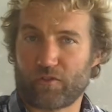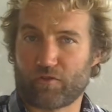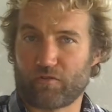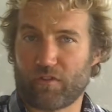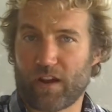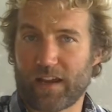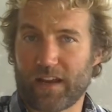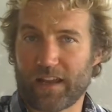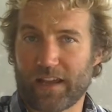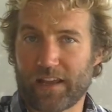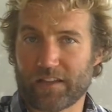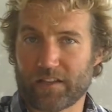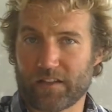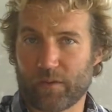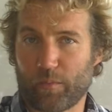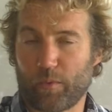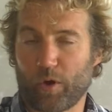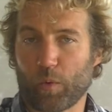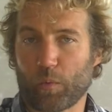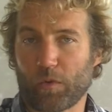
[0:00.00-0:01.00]
trailing edge at
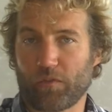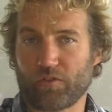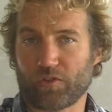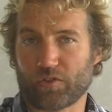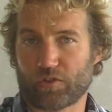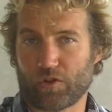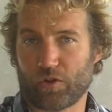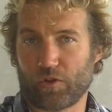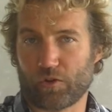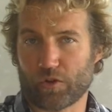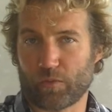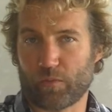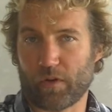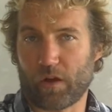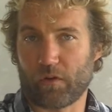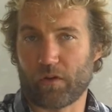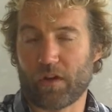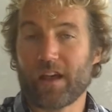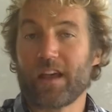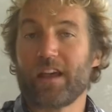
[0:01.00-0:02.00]
the point we've just talked
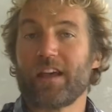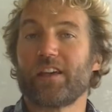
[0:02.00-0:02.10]
about.